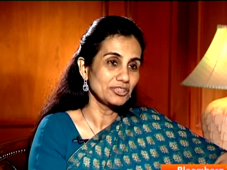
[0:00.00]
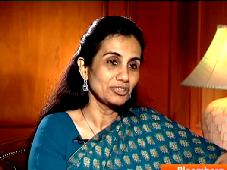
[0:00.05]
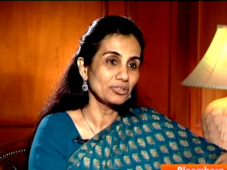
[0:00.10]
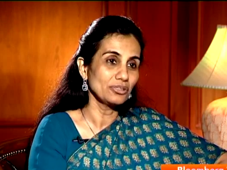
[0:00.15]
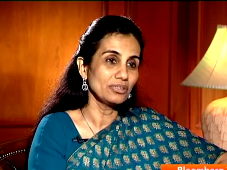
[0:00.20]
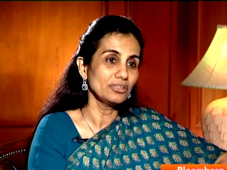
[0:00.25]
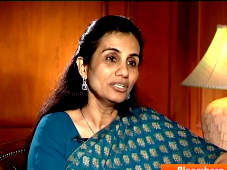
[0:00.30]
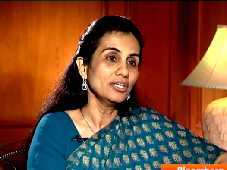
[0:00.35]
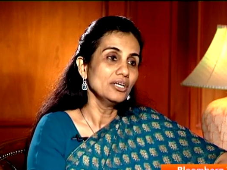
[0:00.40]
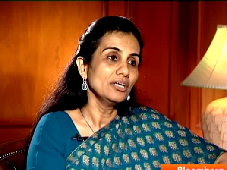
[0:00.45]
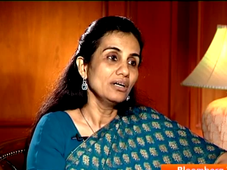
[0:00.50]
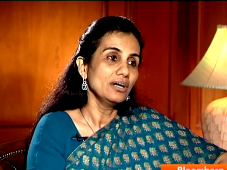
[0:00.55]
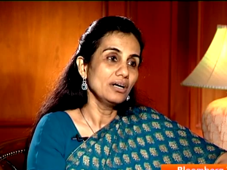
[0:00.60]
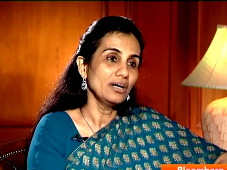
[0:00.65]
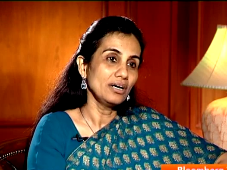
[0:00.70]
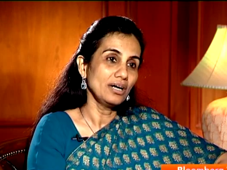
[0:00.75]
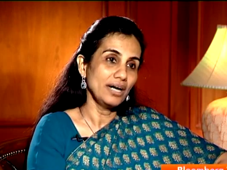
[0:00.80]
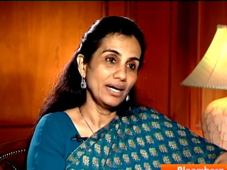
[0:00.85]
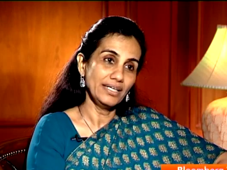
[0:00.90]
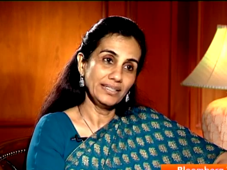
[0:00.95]
So,
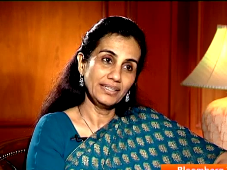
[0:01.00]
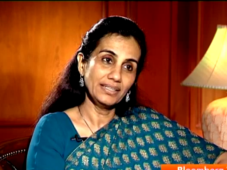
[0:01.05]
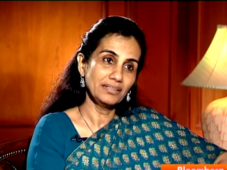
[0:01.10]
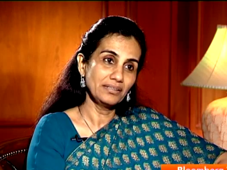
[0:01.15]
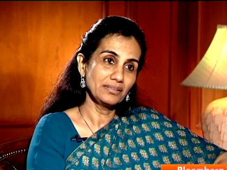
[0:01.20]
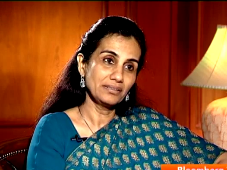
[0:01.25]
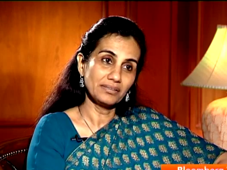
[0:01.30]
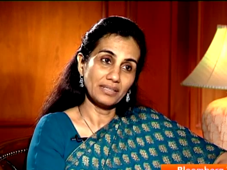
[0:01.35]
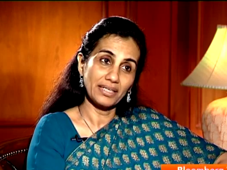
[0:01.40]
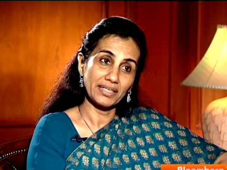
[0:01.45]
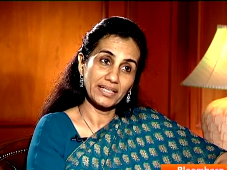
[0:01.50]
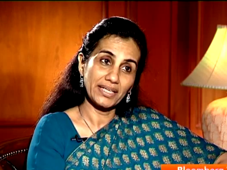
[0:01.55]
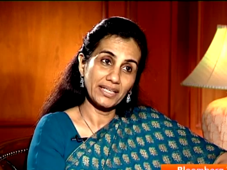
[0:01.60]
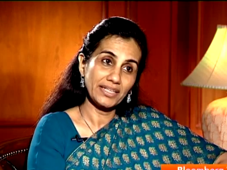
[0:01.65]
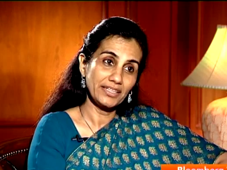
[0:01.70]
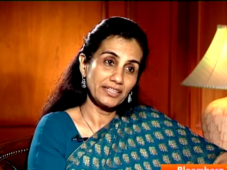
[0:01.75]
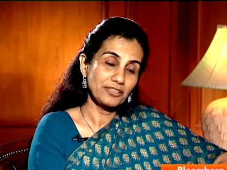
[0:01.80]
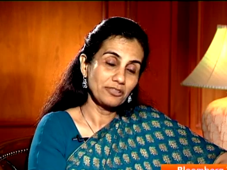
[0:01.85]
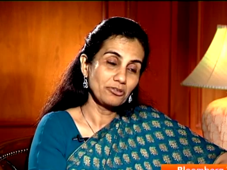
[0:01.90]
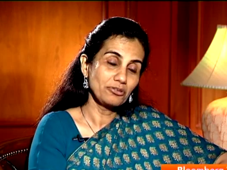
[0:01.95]
uh, I think
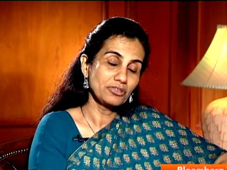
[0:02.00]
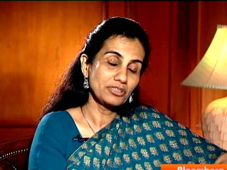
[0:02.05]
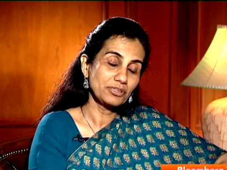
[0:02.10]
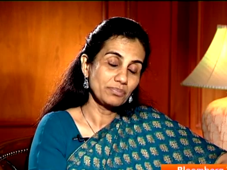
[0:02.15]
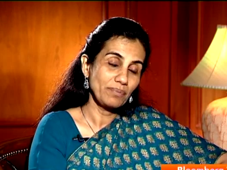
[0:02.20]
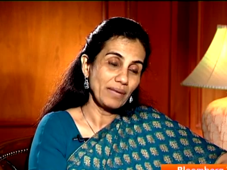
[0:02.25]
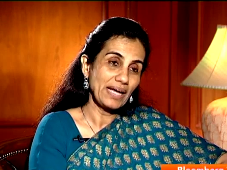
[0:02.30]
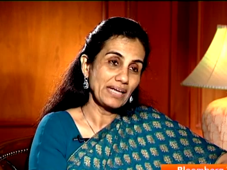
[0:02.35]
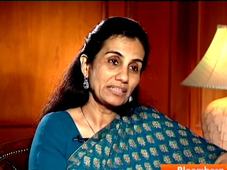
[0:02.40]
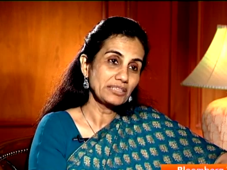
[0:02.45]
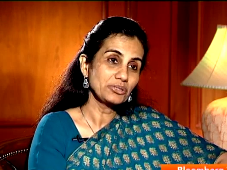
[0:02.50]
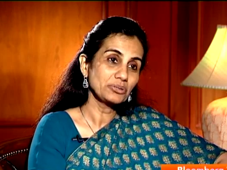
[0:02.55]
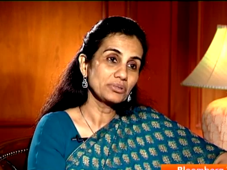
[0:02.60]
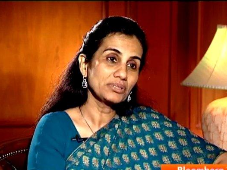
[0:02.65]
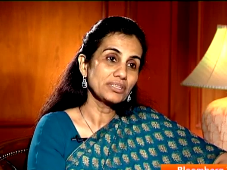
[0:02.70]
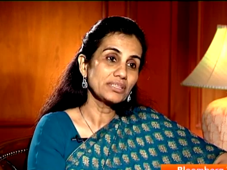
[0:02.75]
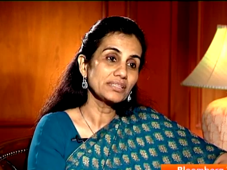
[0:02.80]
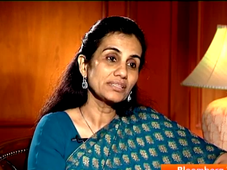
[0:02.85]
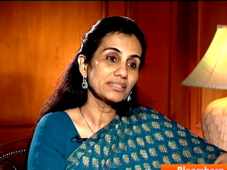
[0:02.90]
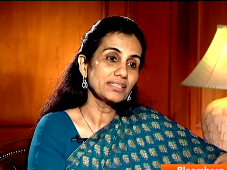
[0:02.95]
again it goes back to
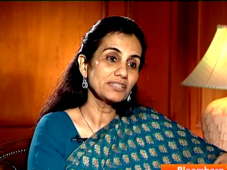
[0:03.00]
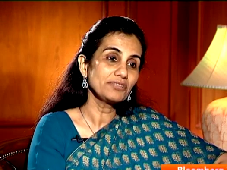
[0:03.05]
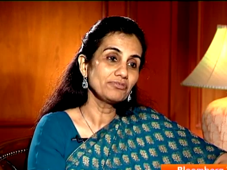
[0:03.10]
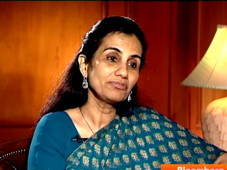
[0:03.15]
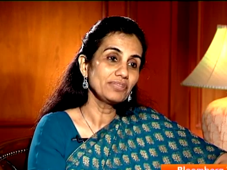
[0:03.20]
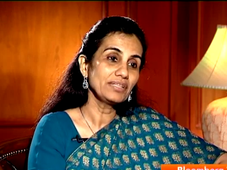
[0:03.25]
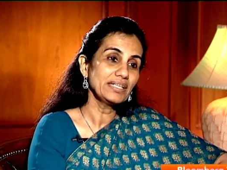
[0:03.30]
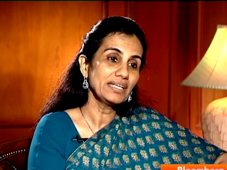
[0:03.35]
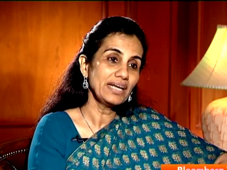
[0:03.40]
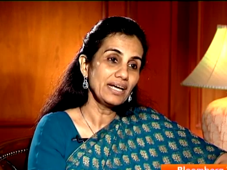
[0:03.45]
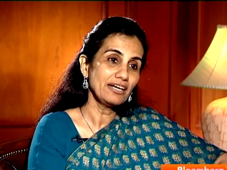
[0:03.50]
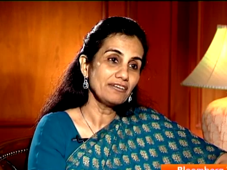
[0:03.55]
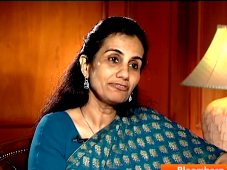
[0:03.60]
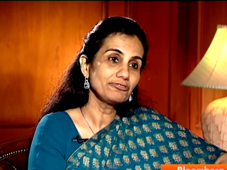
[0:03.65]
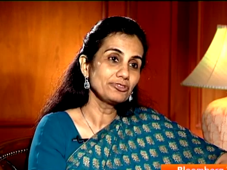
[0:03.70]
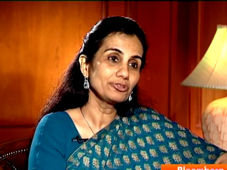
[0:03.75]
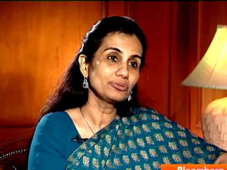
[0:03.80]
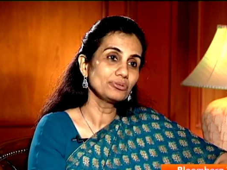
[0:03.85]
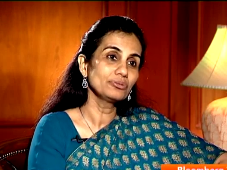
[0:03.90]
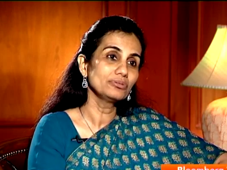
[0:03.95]
this that we
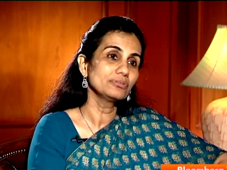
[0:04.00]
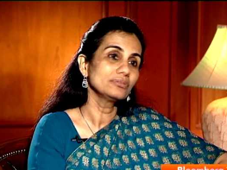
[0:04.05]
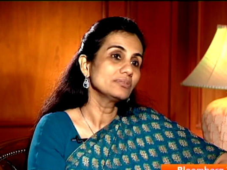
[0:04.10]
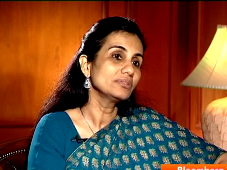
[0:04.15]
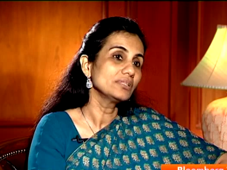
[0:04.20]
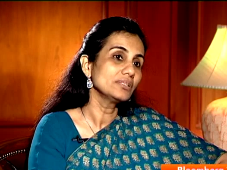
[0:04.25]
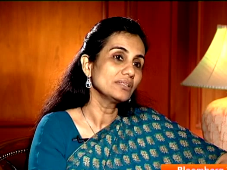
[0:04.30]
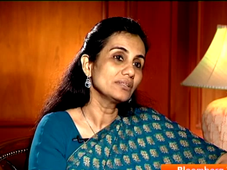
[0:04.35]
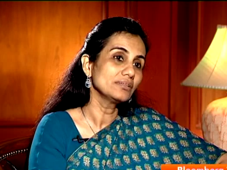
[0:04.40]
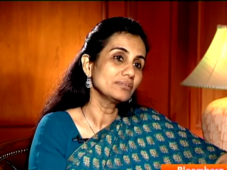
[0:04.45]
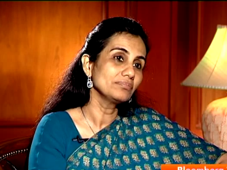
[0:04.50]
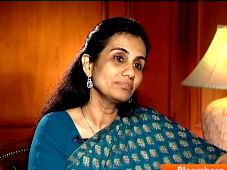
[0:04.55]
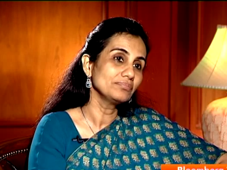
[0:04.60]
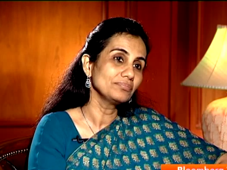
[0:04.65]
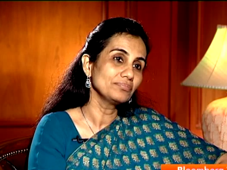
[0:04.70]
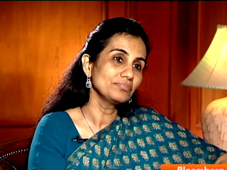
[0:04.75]
have to uh,